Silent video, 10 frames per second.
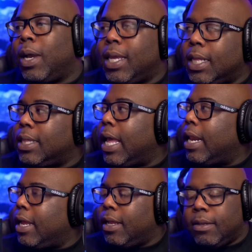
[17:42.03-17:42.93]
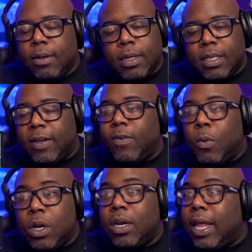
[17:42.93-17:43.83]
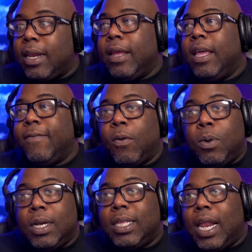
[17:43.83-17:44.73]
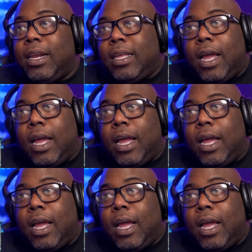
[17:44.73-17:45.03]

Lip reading: I get that. If I wanted that,